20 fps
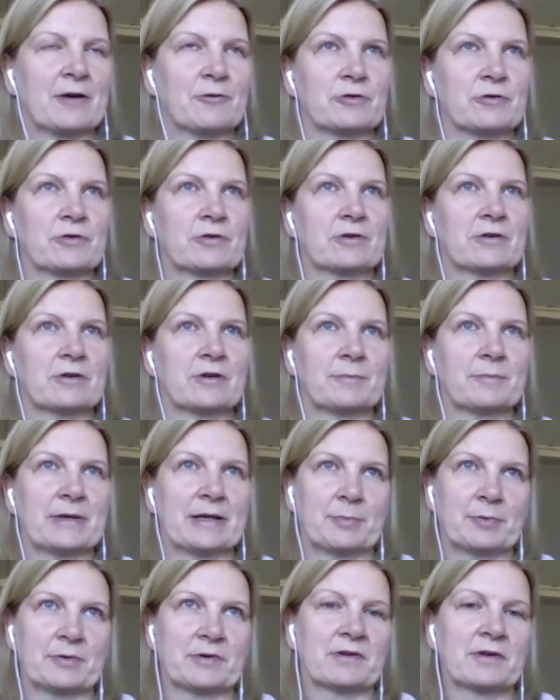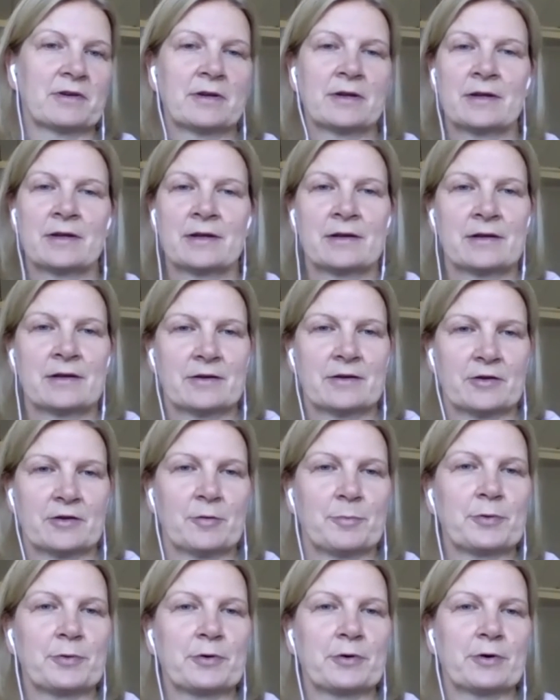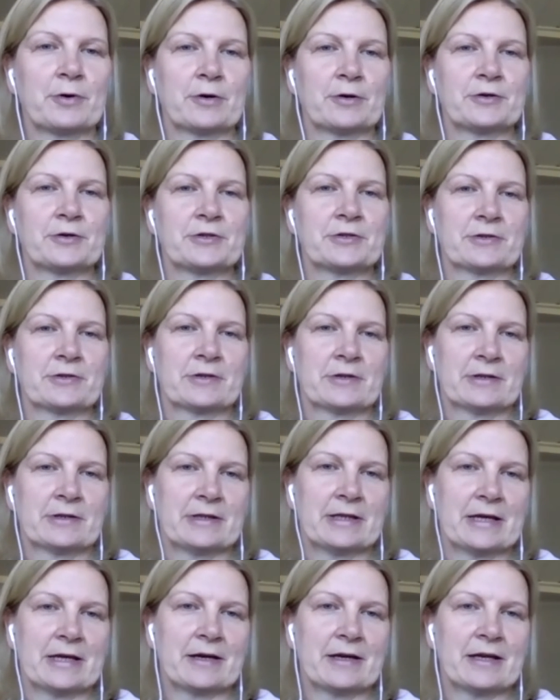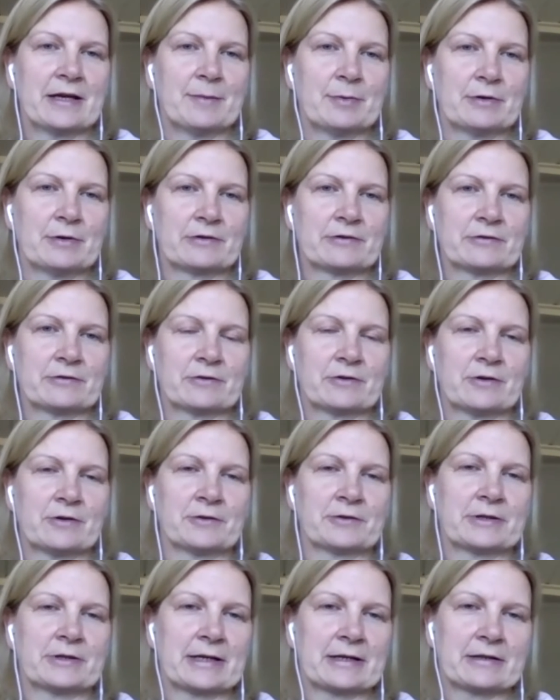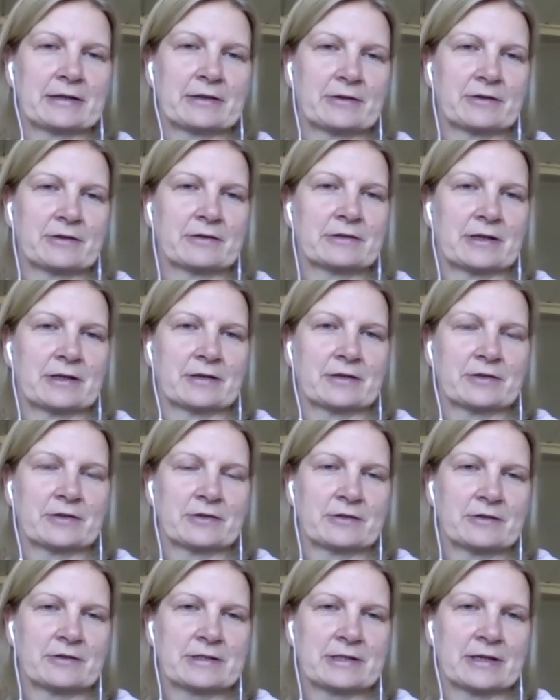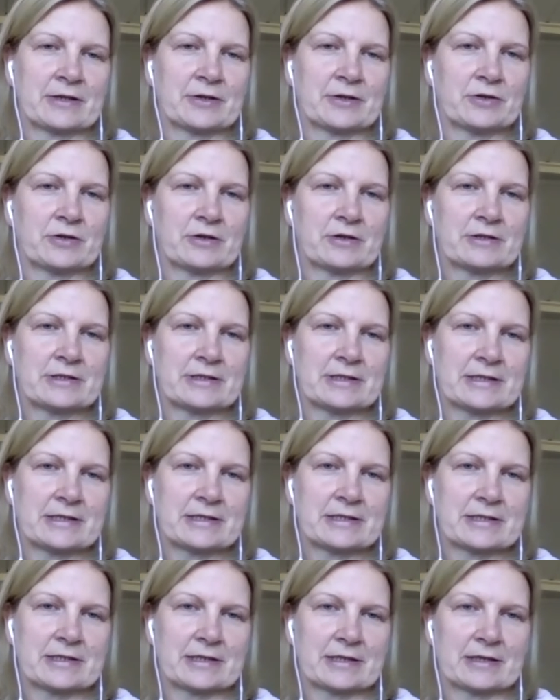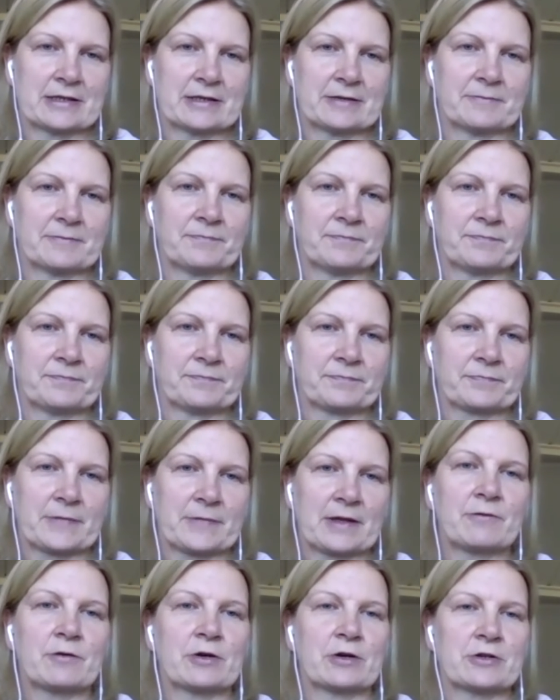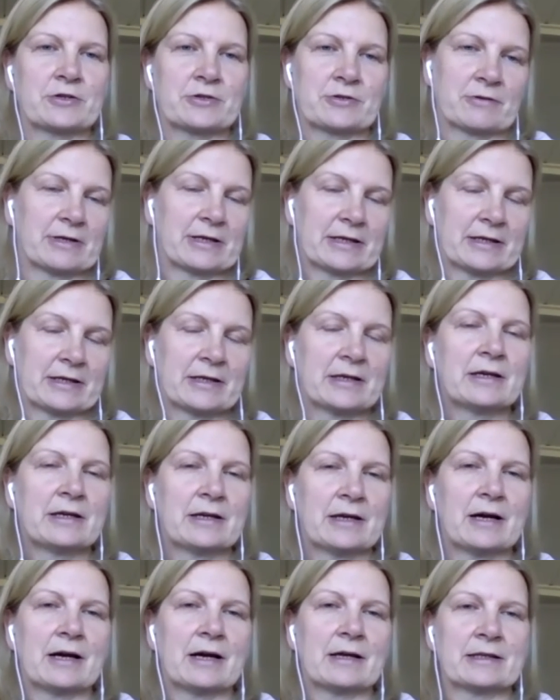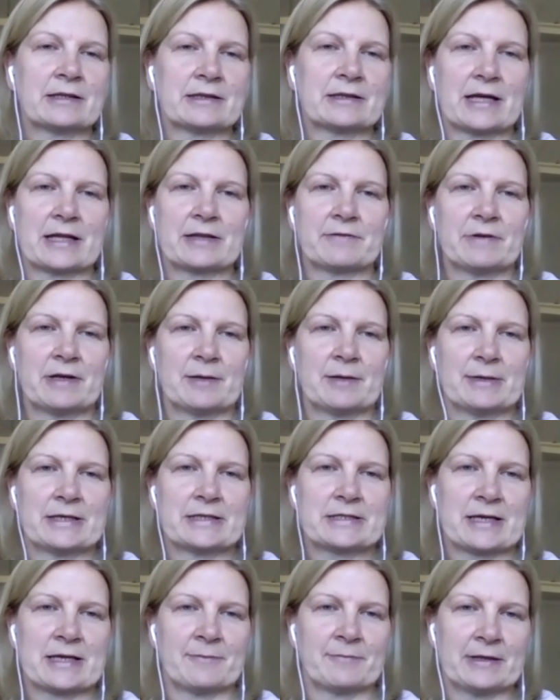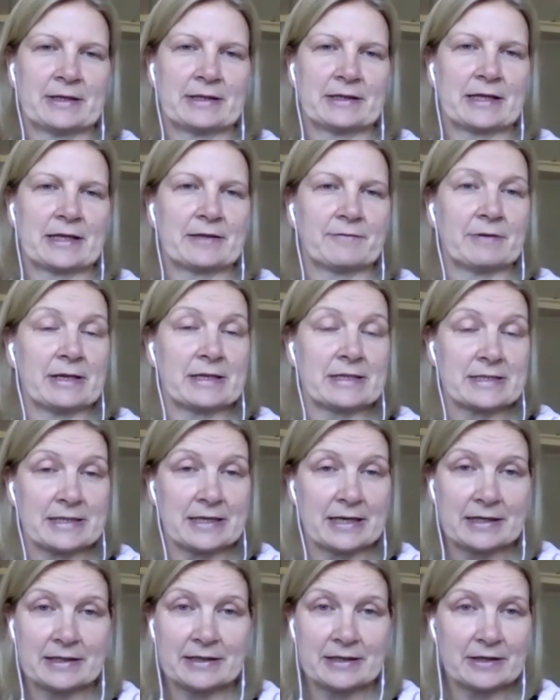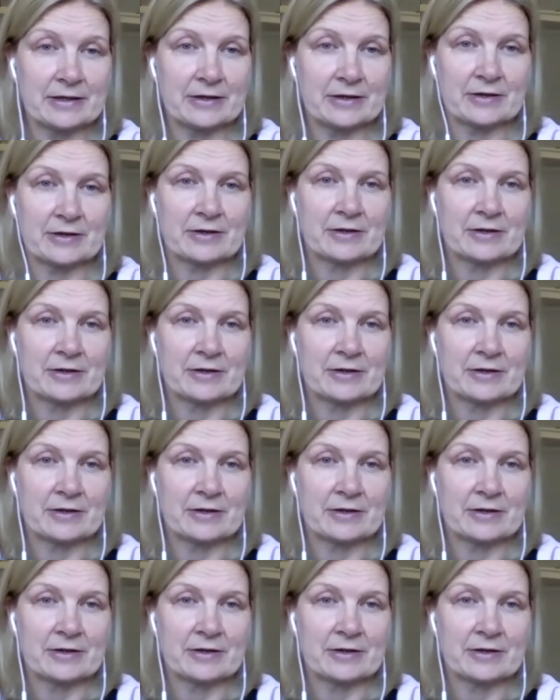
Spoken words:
do you call people abroad, they are able to contact the doctors and nurses virtually. I think that will be something that will stay there.